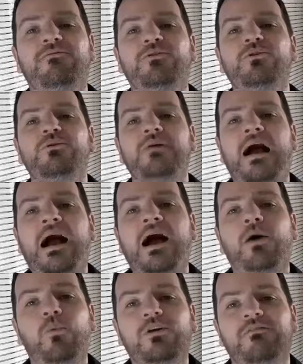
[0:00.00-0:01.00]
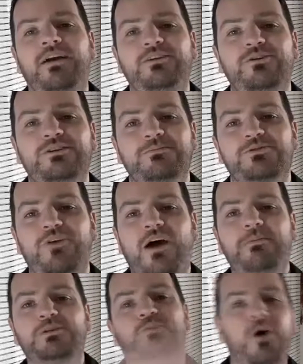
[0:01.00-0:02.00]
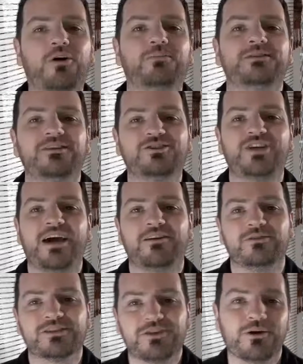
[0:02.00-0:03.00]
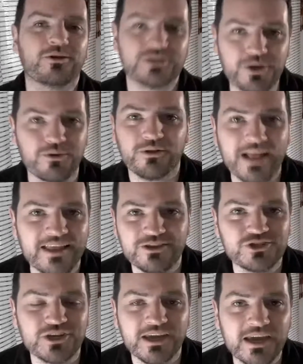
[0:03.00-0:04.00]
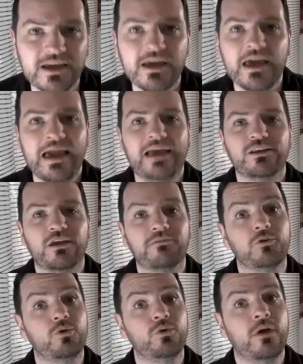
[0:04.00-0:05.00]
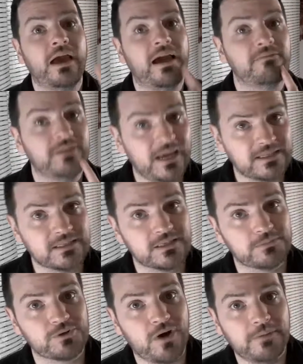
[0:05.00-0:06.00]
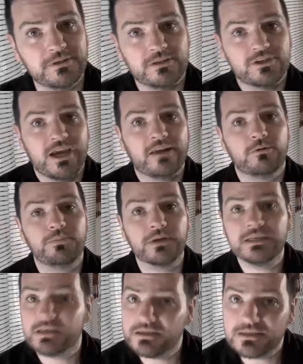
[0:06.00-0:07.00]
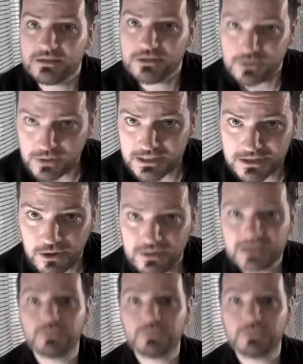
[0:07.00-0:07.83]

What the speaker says: you are one of our new subscribers, welcome to the channel. So glad that you're here. And if you have yet to subscribe to the channel, please consider doing so this